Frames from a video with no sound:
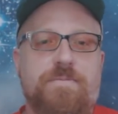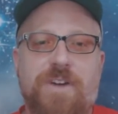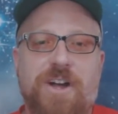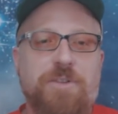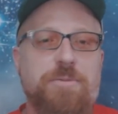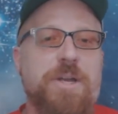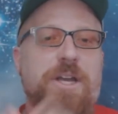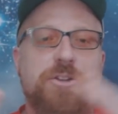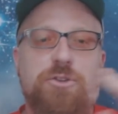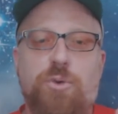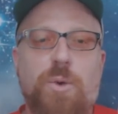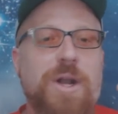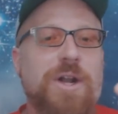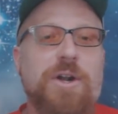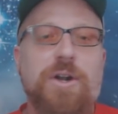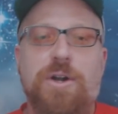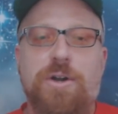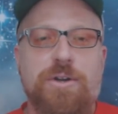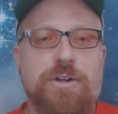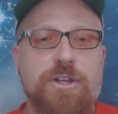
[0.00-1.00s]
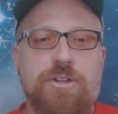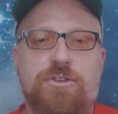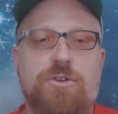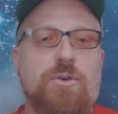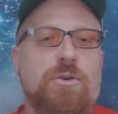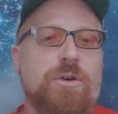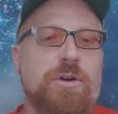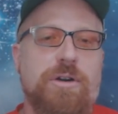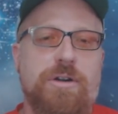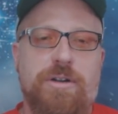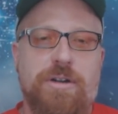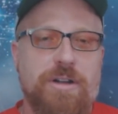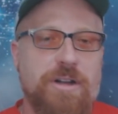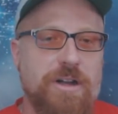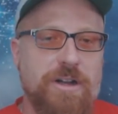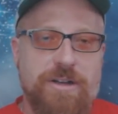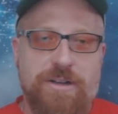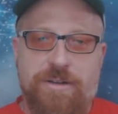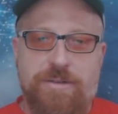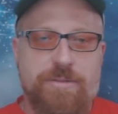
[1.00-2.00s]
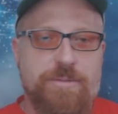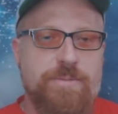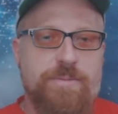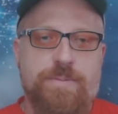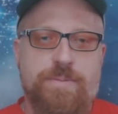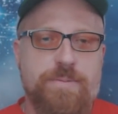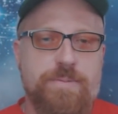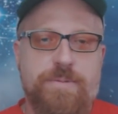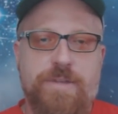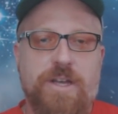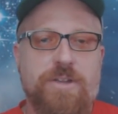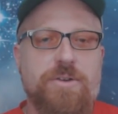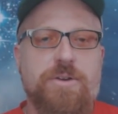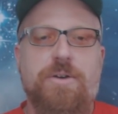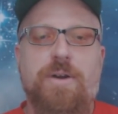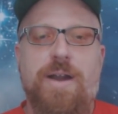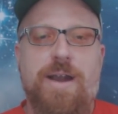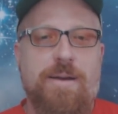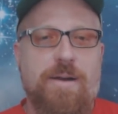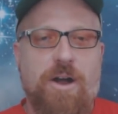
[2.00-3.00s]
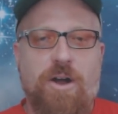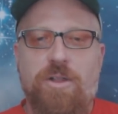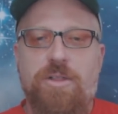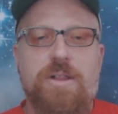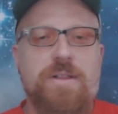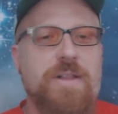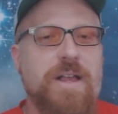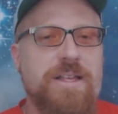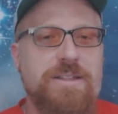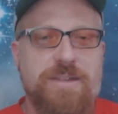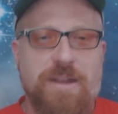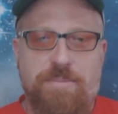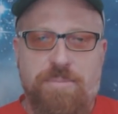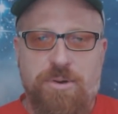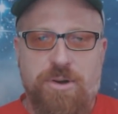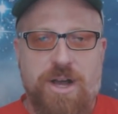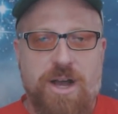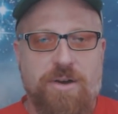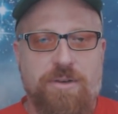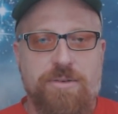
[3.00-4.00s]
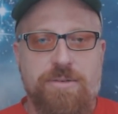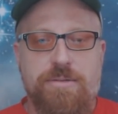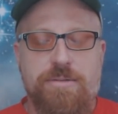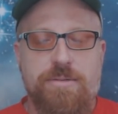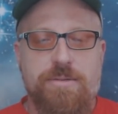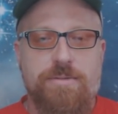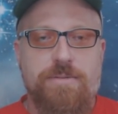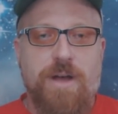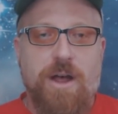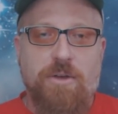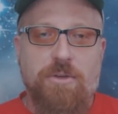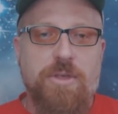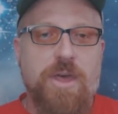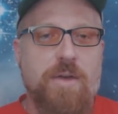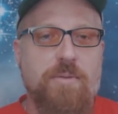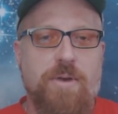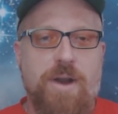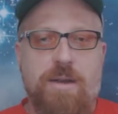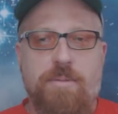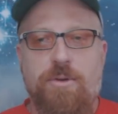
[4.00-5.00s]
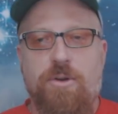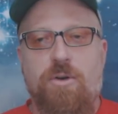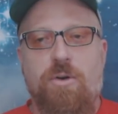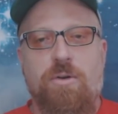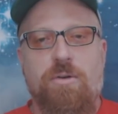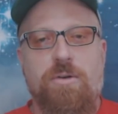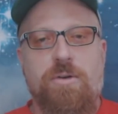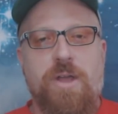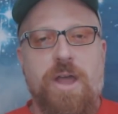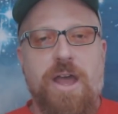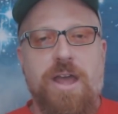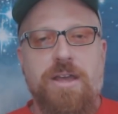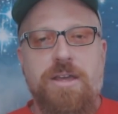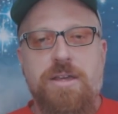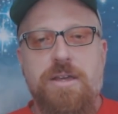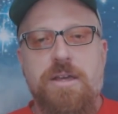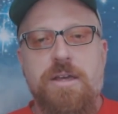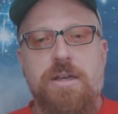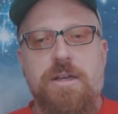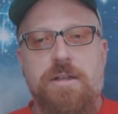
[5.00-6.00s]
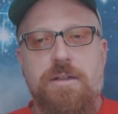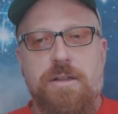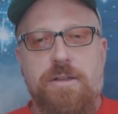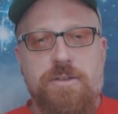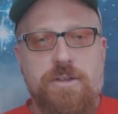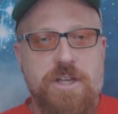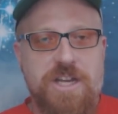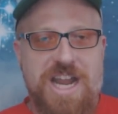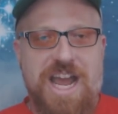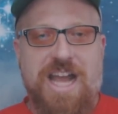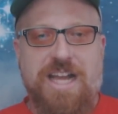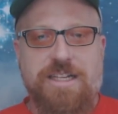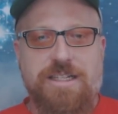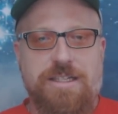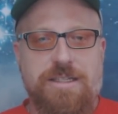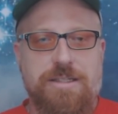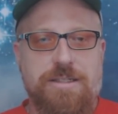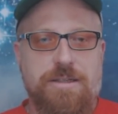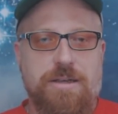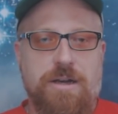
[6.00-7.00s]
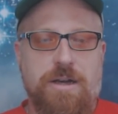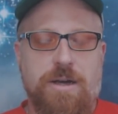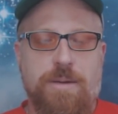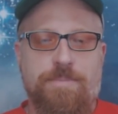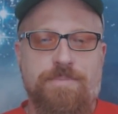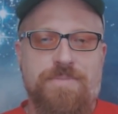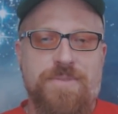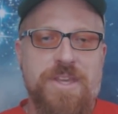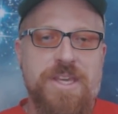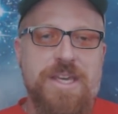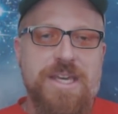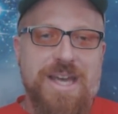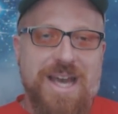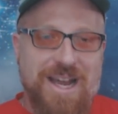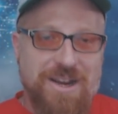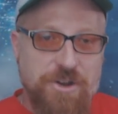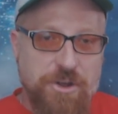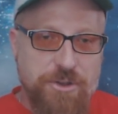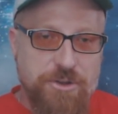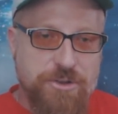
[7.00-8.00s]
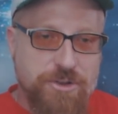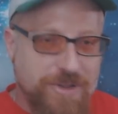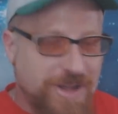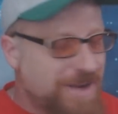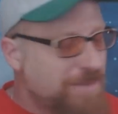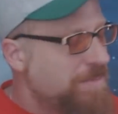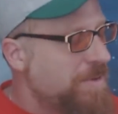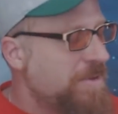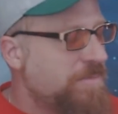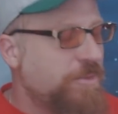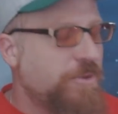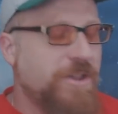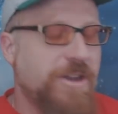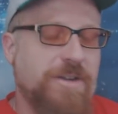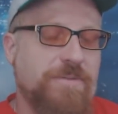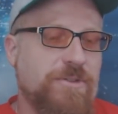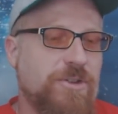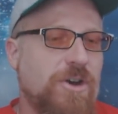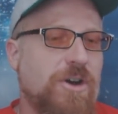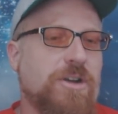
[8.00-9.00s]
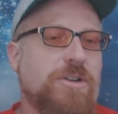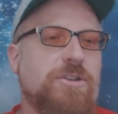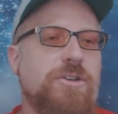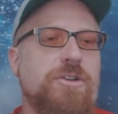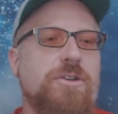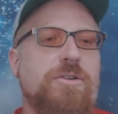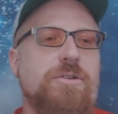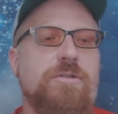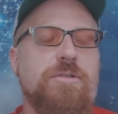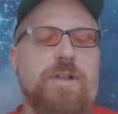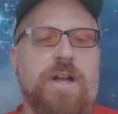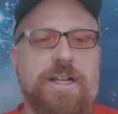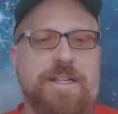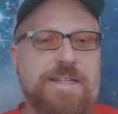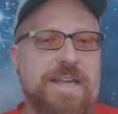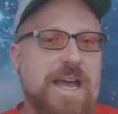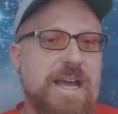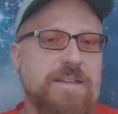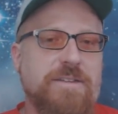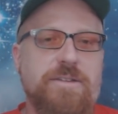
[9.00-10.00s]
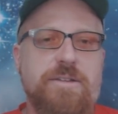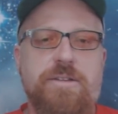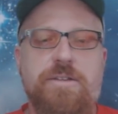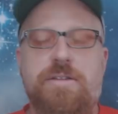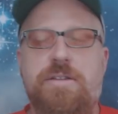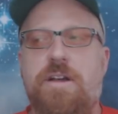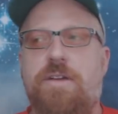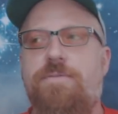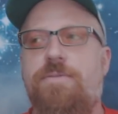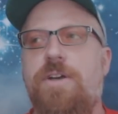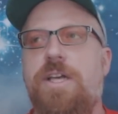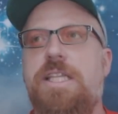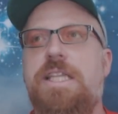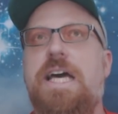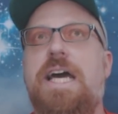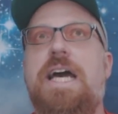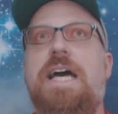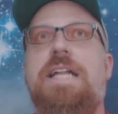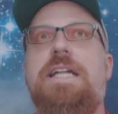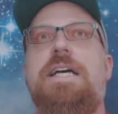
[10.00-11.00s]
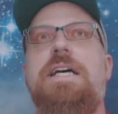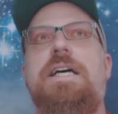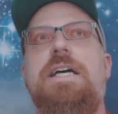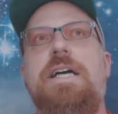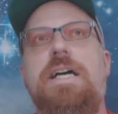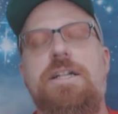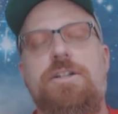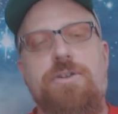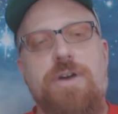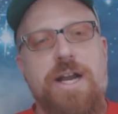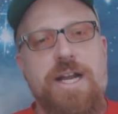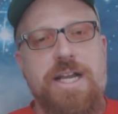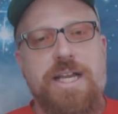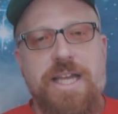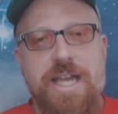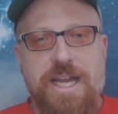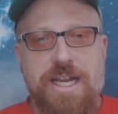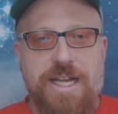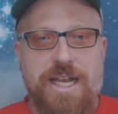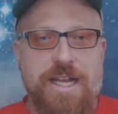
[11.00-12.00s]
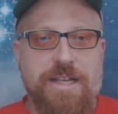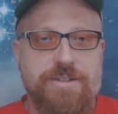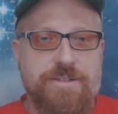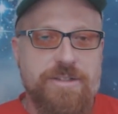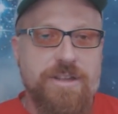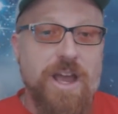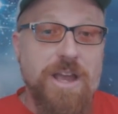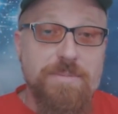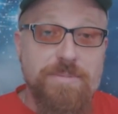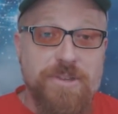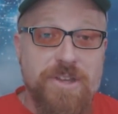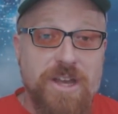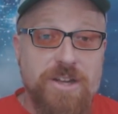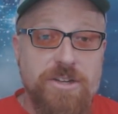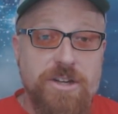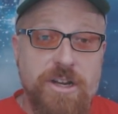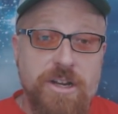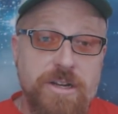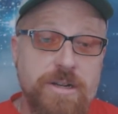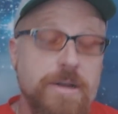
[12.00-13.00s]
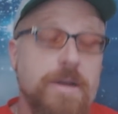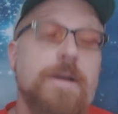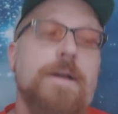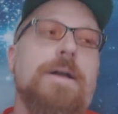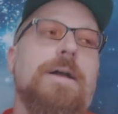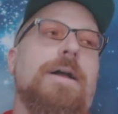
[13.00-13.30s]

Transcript: Follow me on Twitter, Discord, Telegram, all the links I put out. Follow that rabbit hole, okay? Let's connect. I know there's a lot of people that I've talked to, like text and stuff like that, trying to get a Skype session.